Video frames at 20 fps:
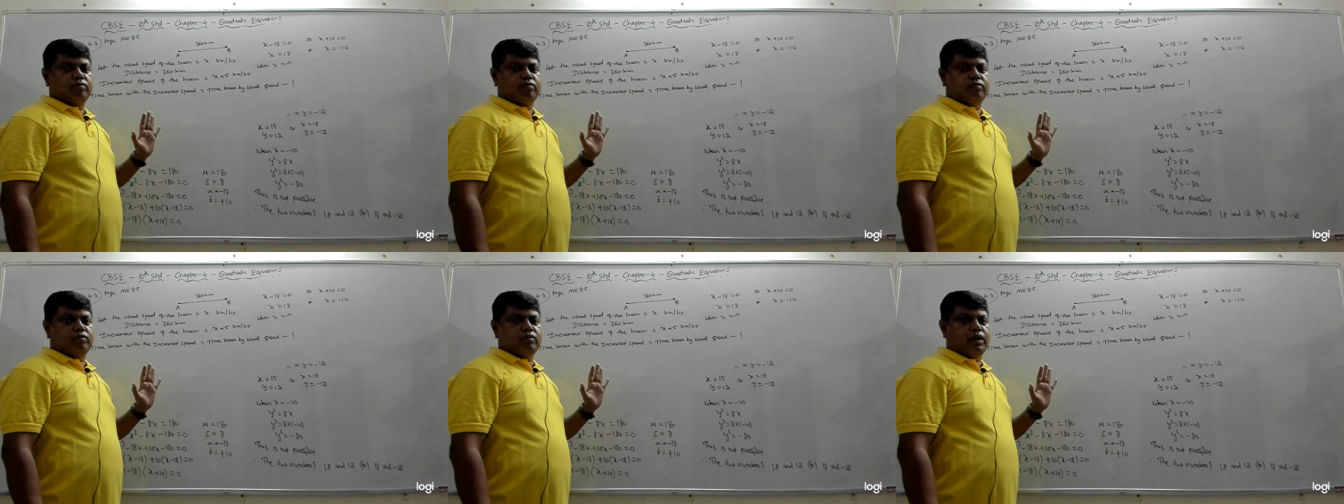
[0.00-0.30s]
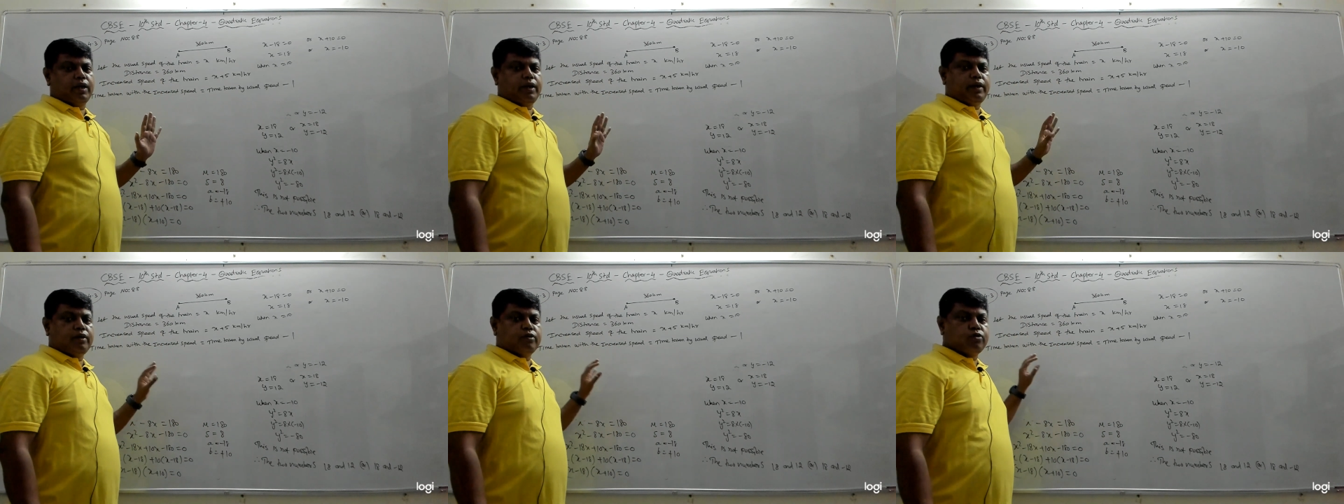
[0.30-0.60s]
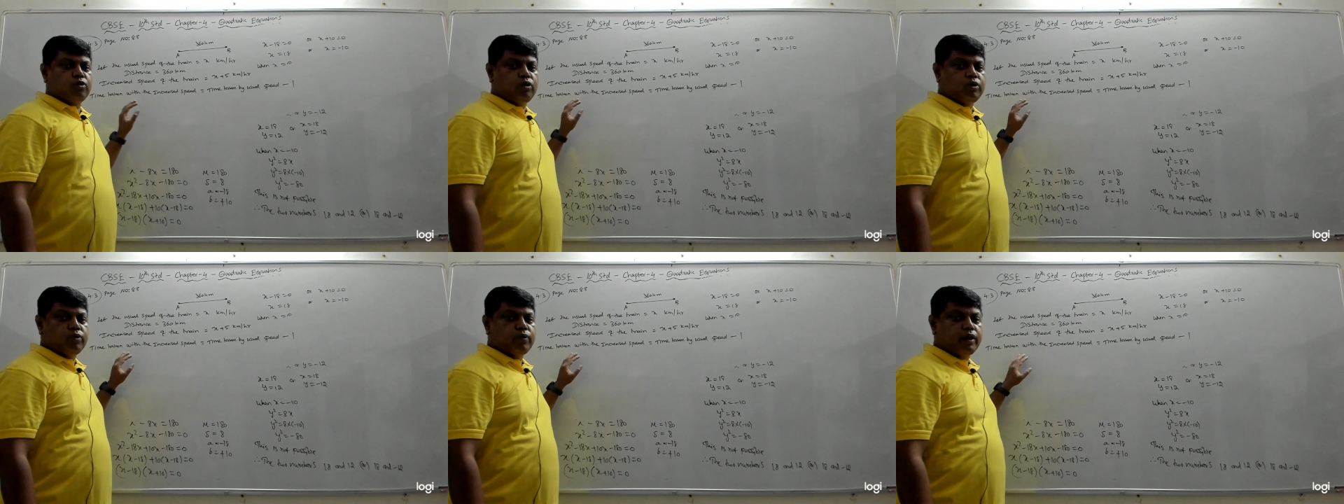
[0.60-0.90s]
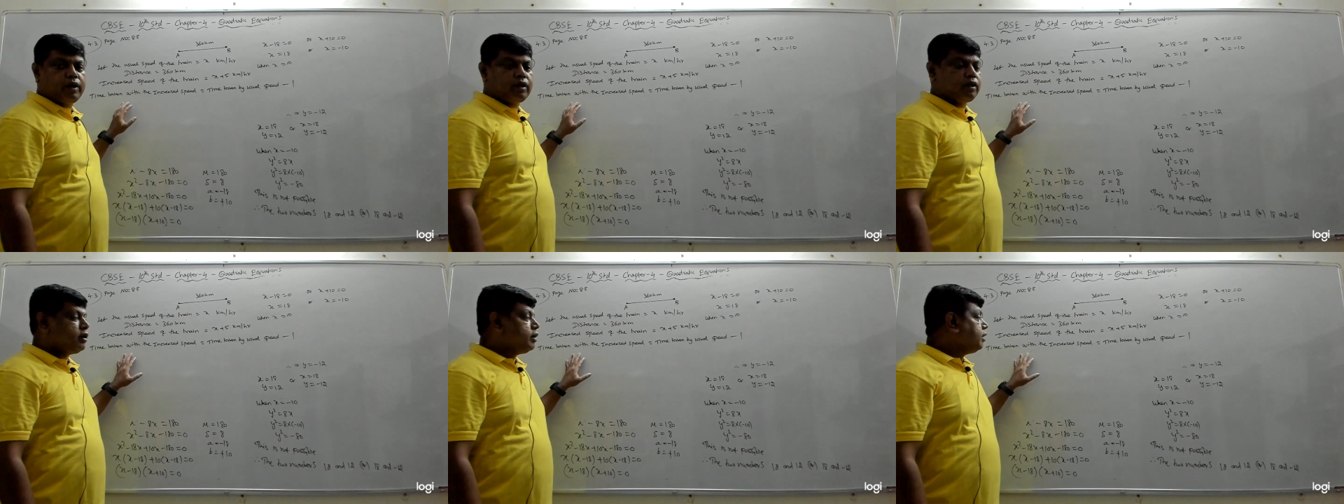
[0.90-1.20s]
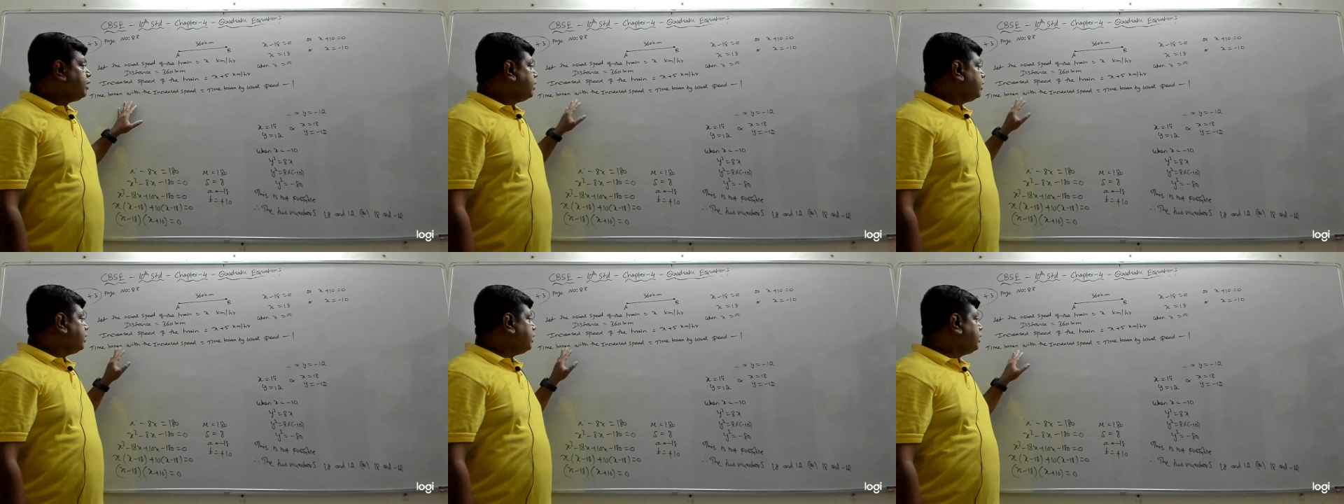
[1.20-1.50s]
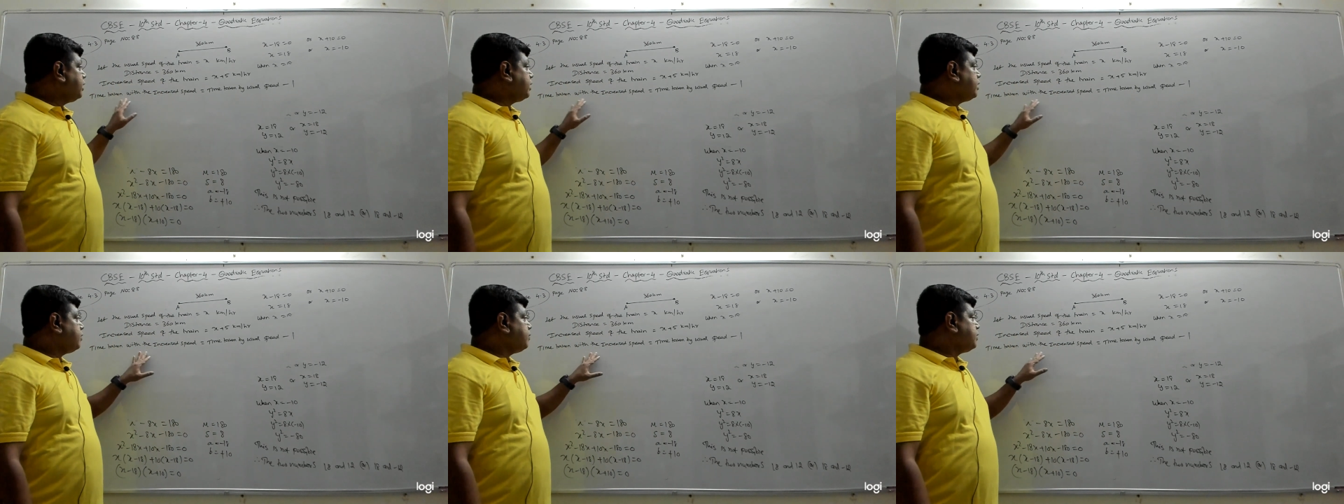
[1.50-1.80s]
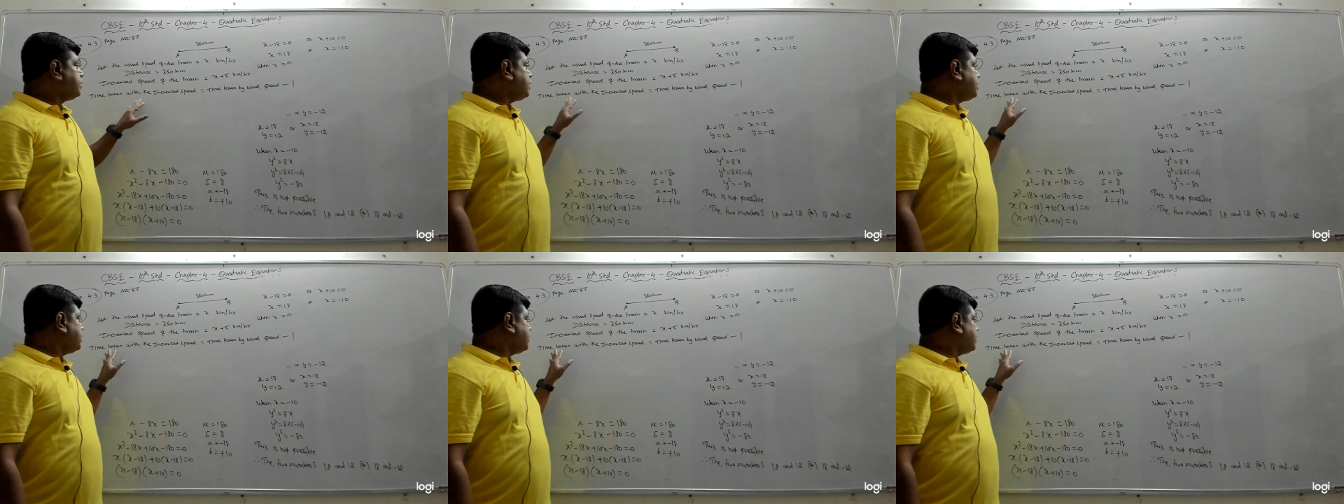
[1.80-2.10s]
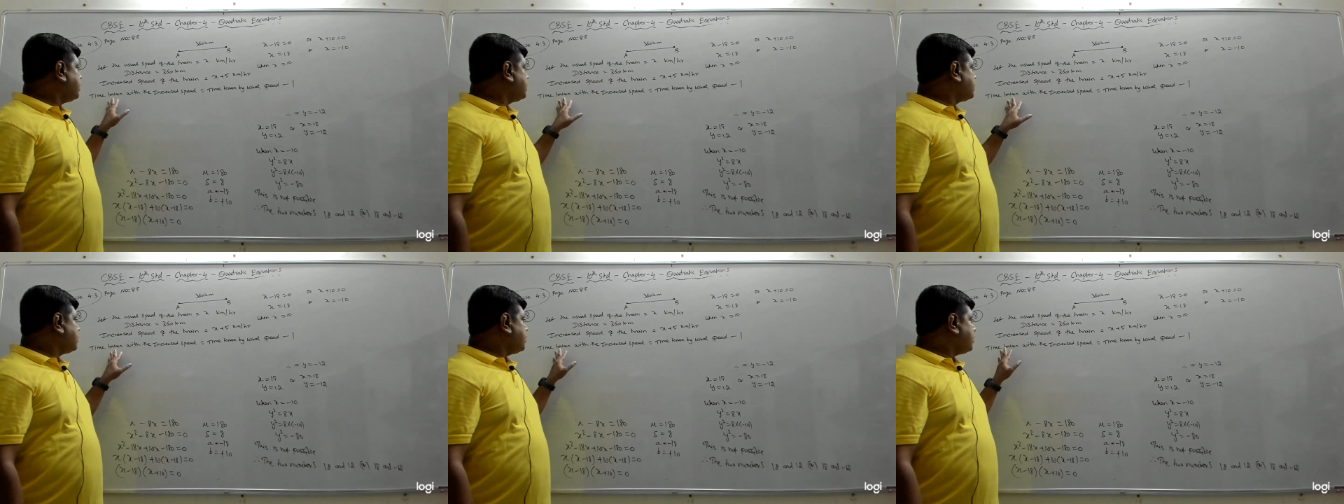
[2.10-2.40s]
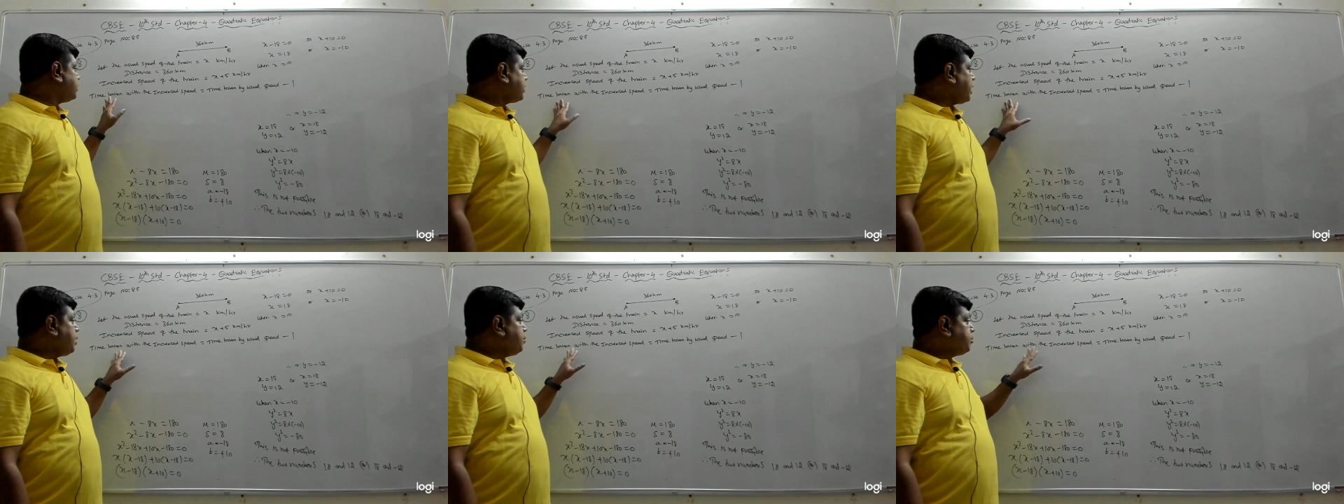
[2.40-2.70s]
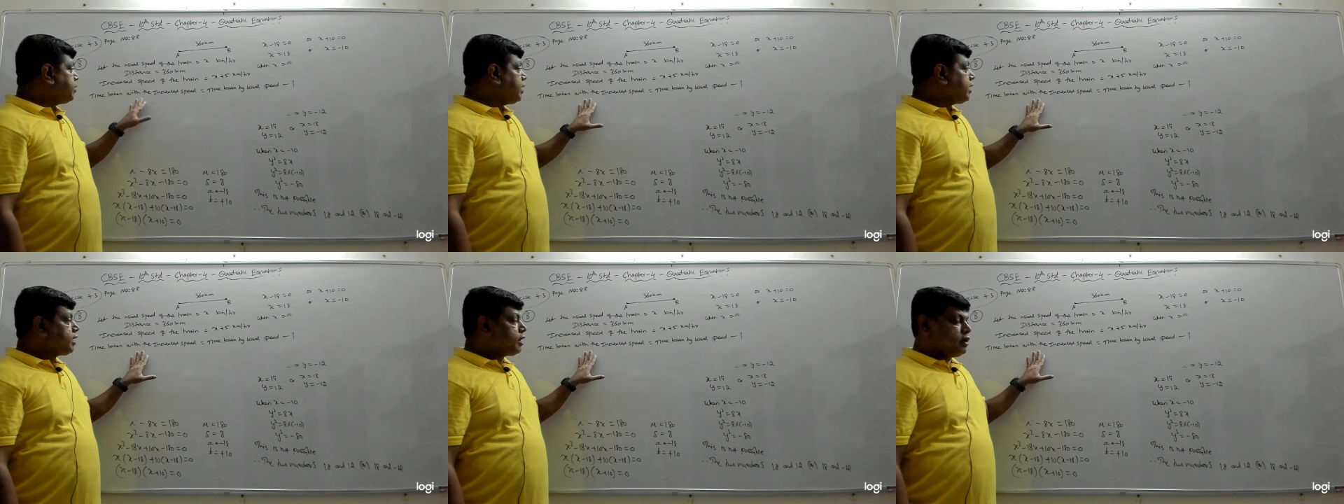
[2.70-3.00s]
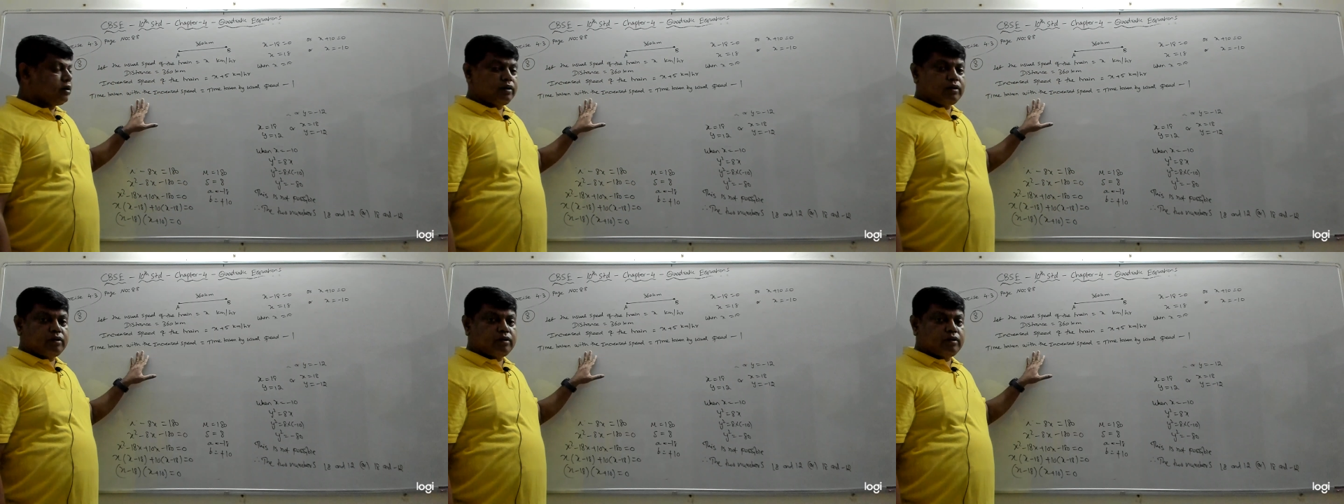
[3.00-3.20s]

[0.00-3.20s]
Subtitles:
Right? So you are with the increase, the time taken.